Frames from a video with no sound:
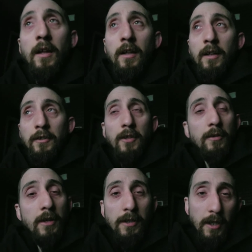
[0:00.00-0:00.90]
So
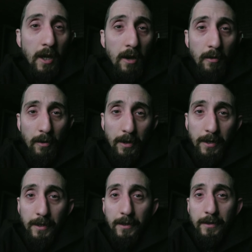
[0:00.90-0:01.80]
there you go.
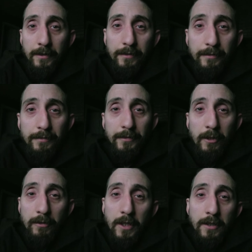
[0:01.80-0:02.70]

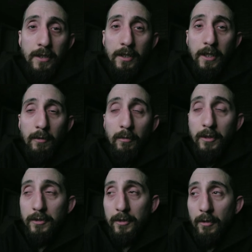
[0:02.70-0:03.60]
Don't that sound like
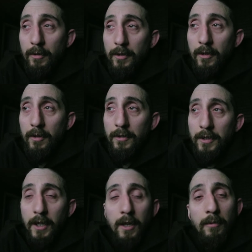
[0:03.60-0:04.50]
what's going on
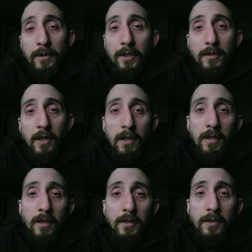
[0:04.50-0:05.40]
today with these
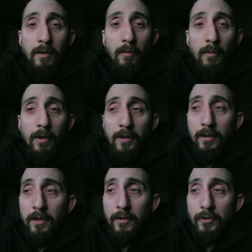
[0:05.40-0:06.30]
guns and
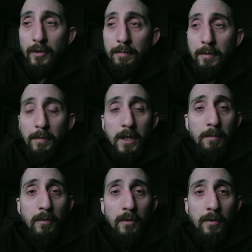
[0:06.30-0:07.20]
wanting to strip the
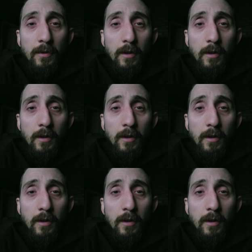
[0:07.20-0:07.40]
people